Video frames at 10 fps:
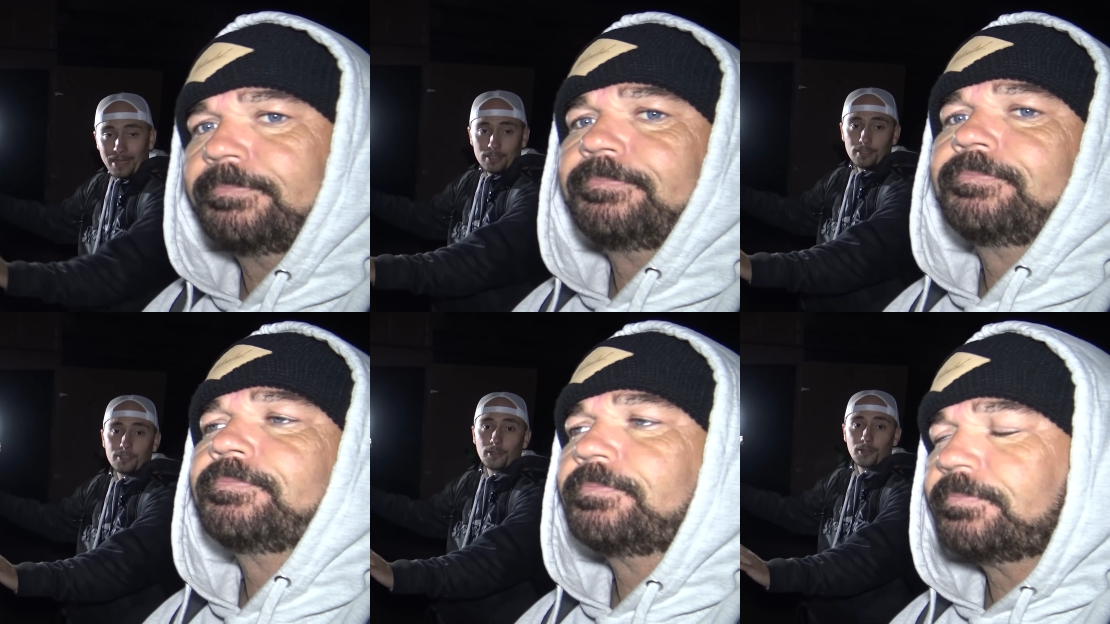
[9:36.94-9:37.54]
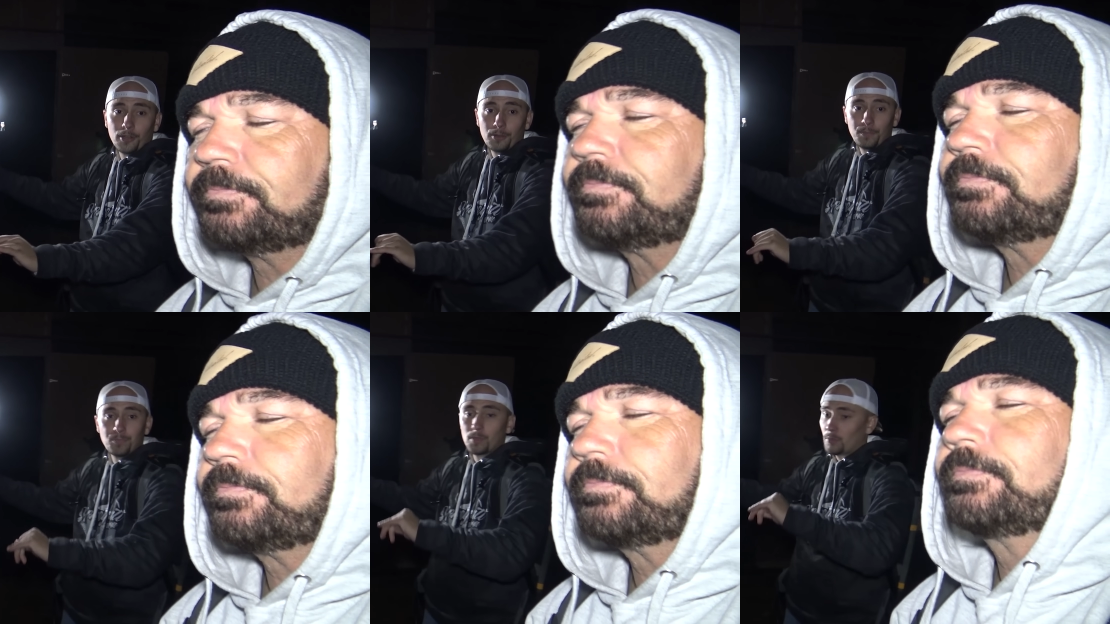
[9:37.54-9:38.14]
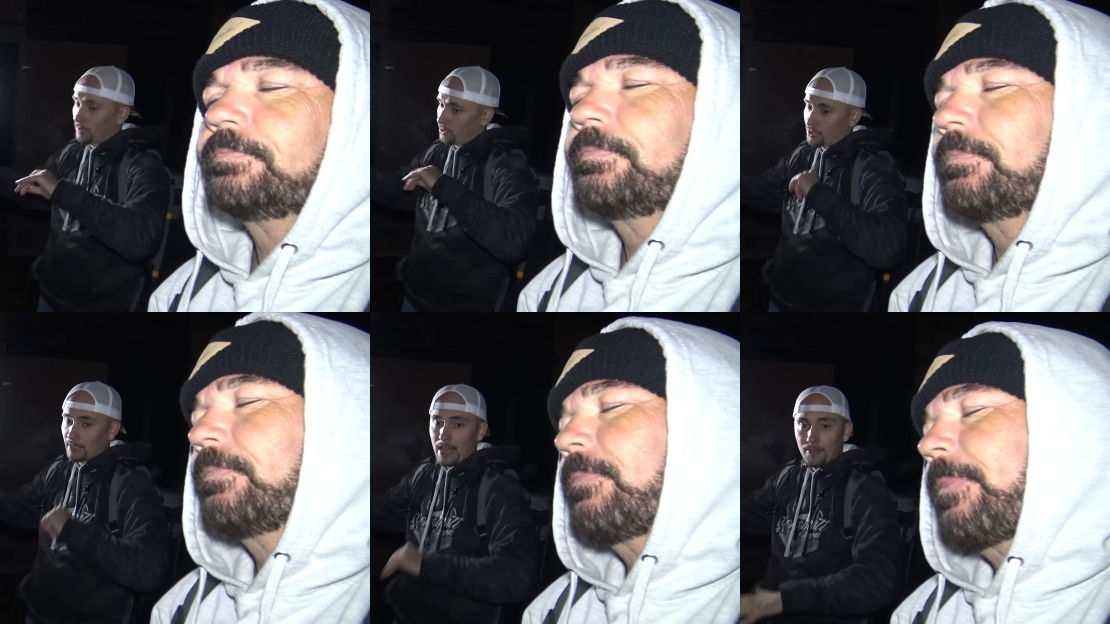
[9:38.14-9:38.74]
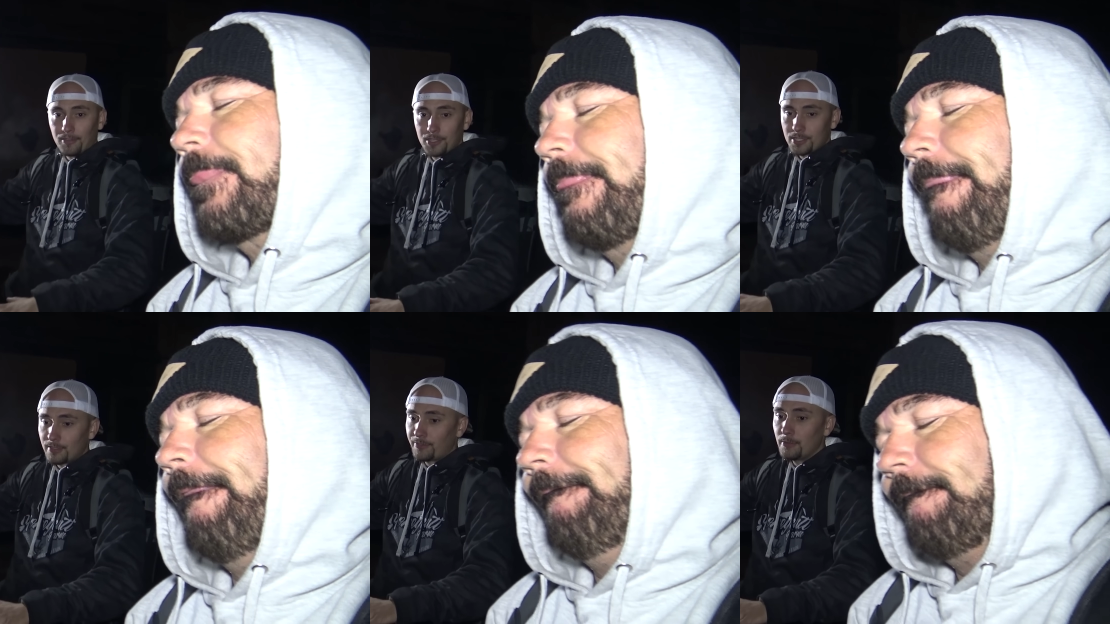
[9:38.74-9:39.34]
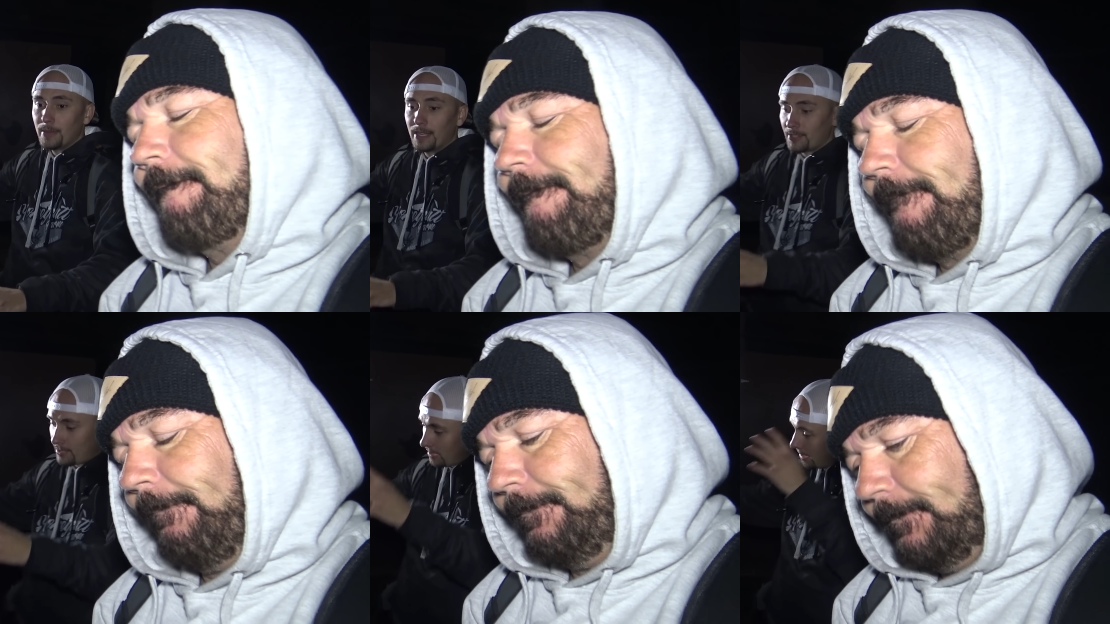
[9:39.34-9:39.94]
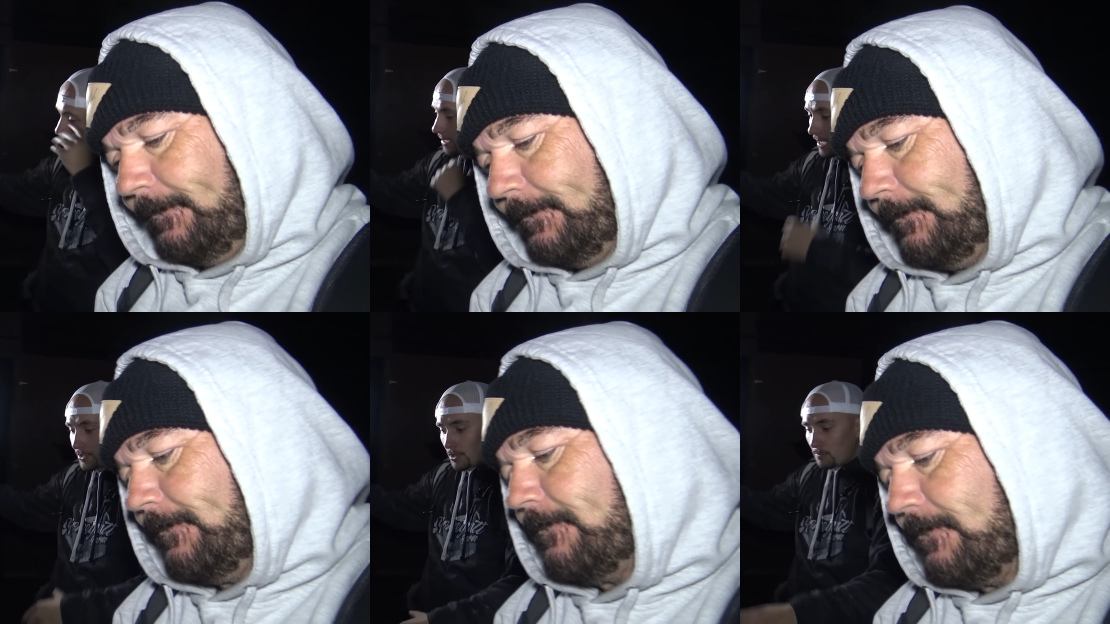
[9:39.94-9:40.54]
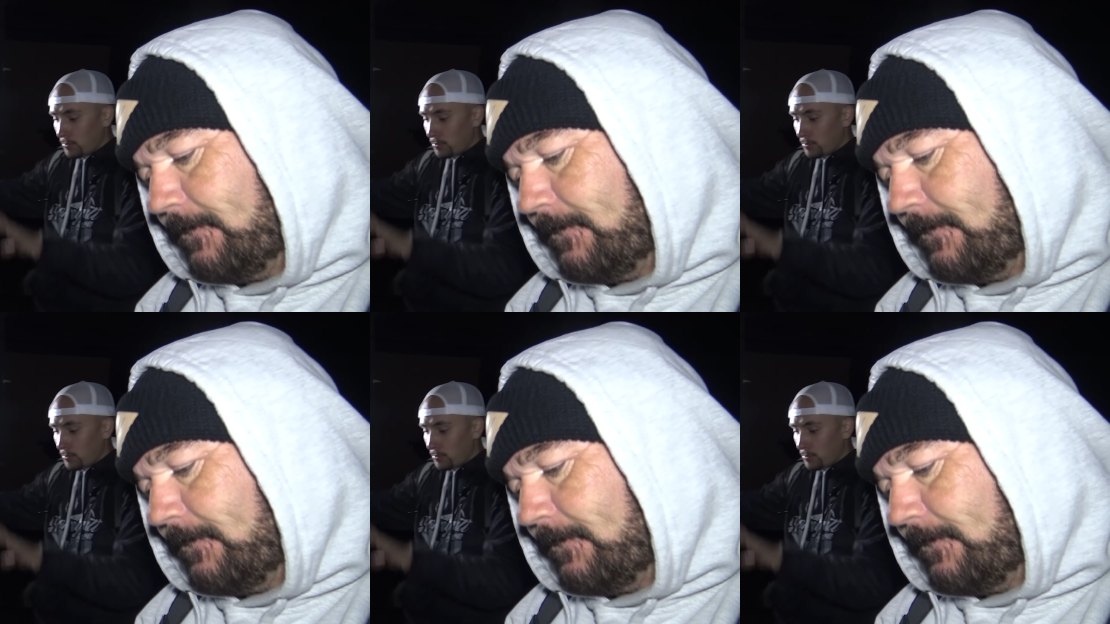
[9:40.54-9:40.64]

Speaker 1: back to the toter home, chill out for just a few minutes, catch our